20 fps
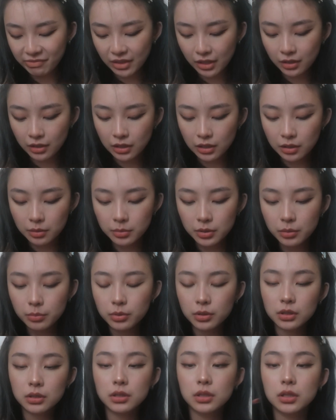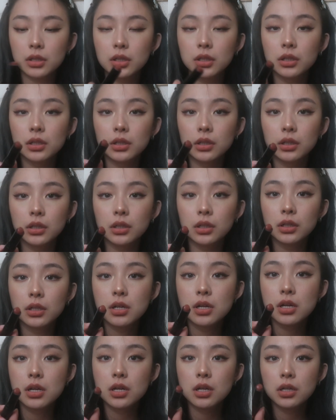I'm gonna put the
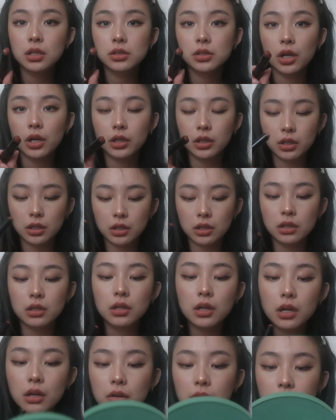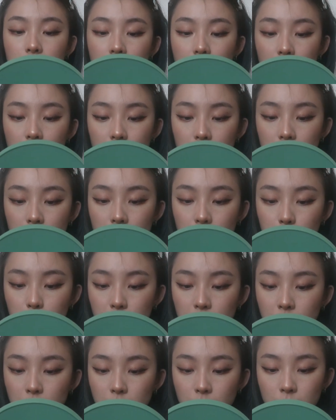darker e.l.f. color in the
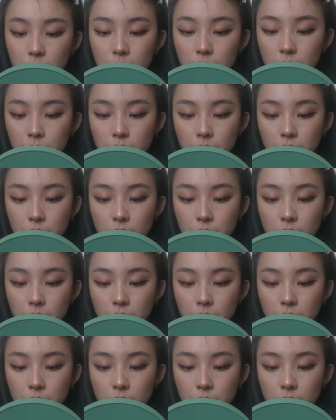middle.